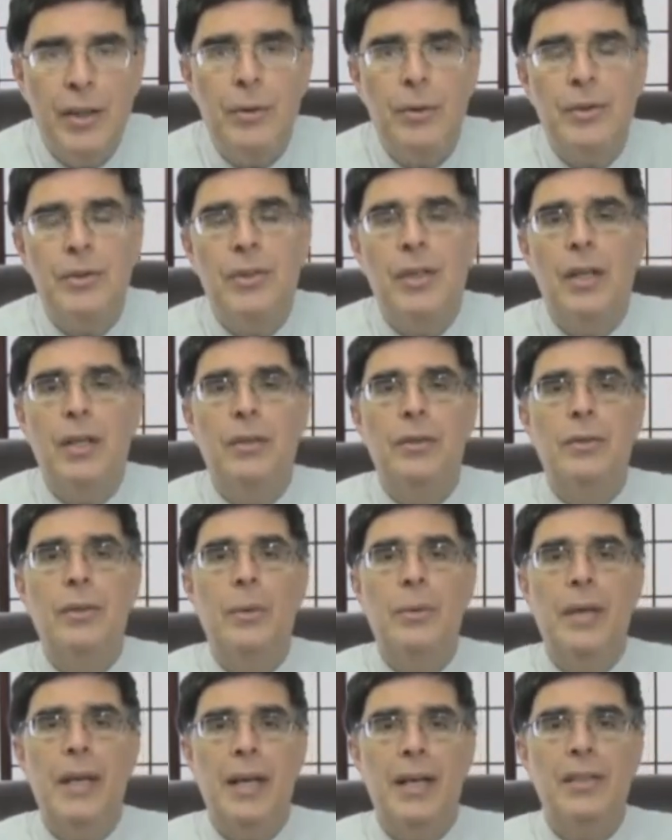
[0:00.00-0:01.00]
Aristotle
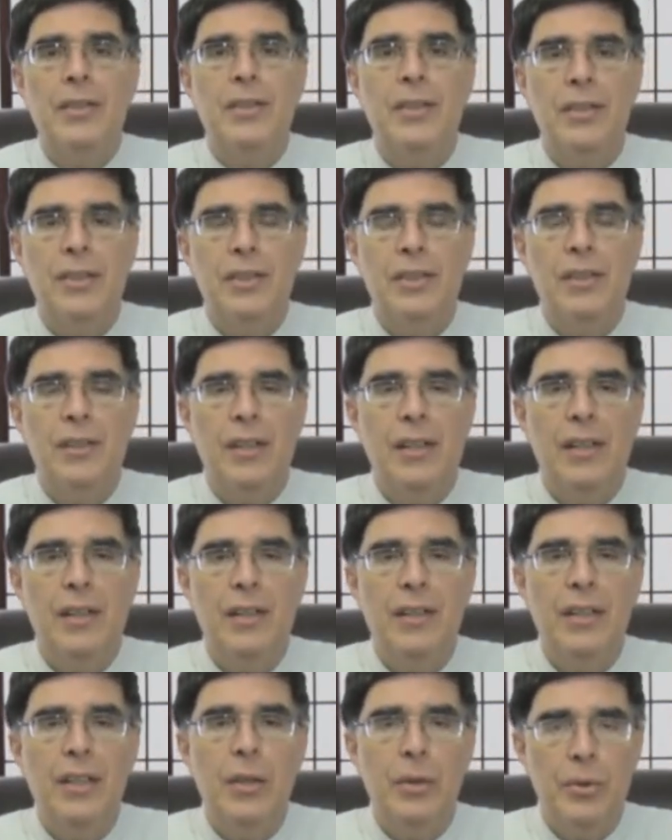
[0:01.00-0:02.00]
Onassis,
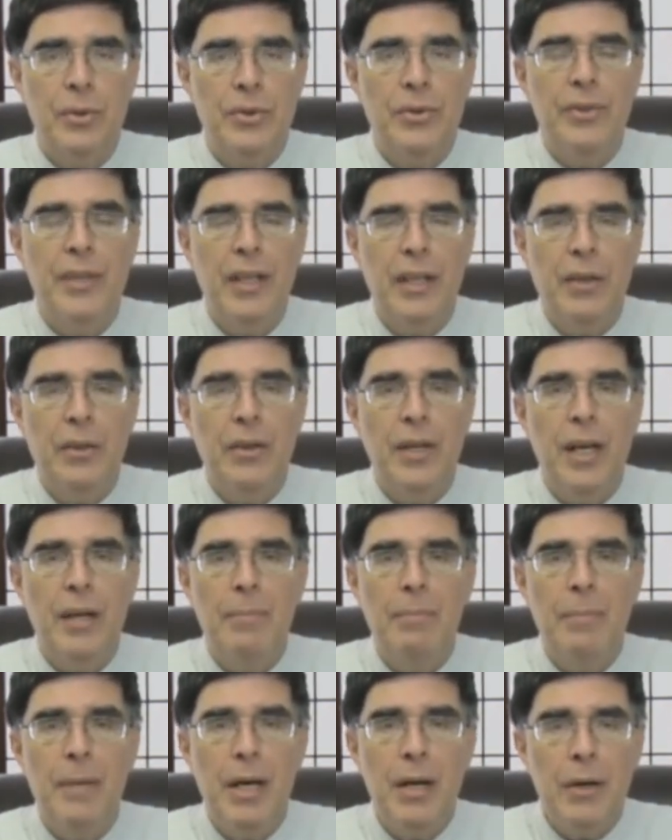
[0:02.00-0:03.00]
years later,
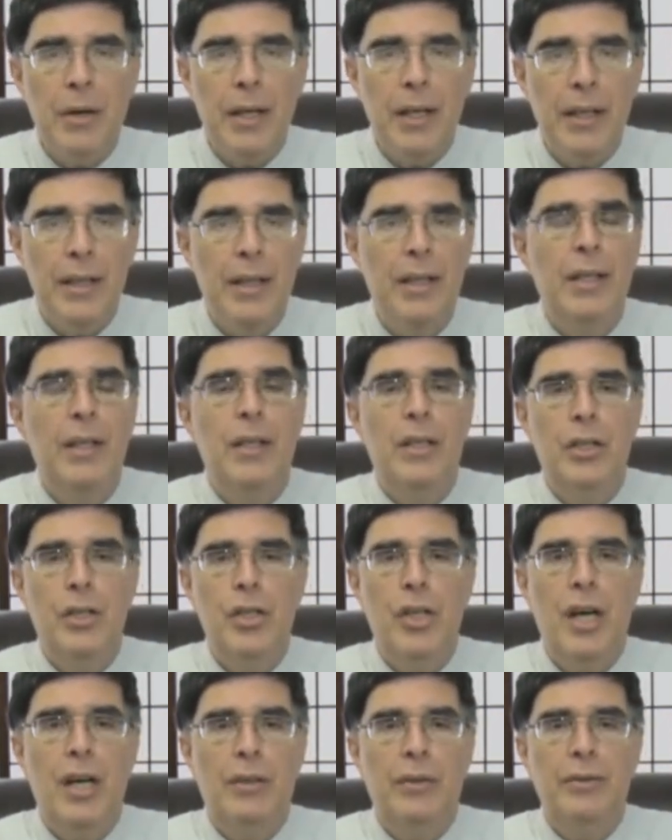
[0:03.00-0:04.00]
had married
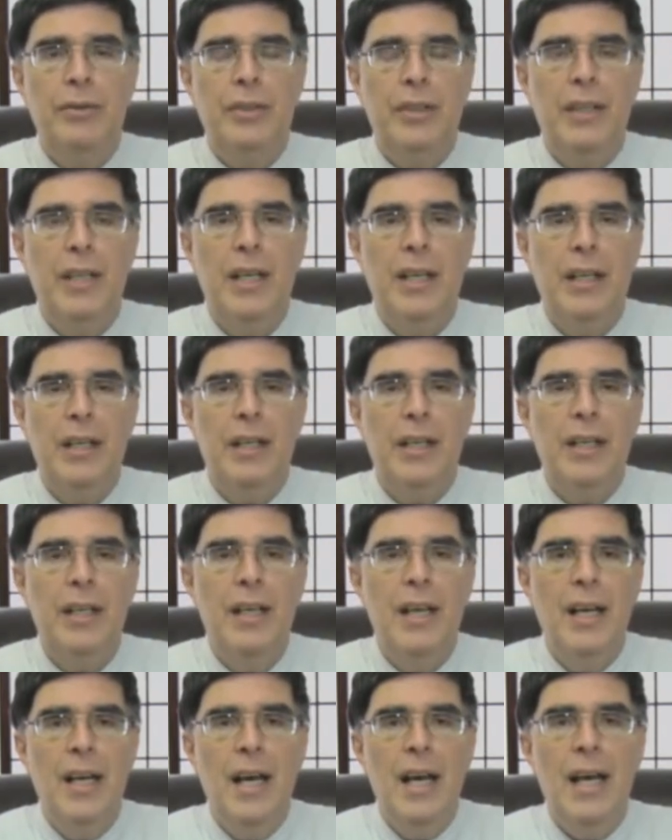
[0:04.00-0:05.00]
Jacqueline Kennedy.